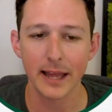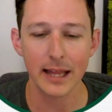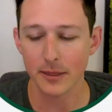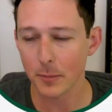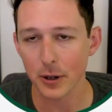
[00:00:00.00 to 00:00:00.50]

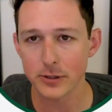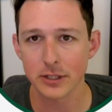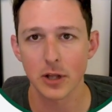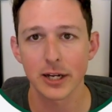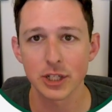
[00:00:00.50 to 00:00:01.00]
that the
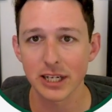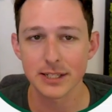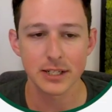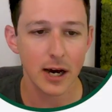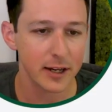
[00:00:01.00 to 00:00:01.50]
parsing logic
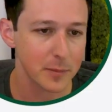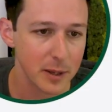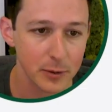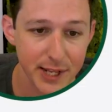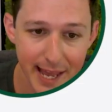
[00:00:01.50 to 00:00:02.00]
is not going to be
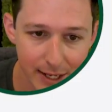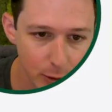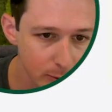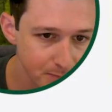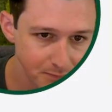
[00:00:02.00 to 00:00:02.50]
able to
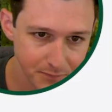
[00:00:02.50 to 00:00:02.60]
handle.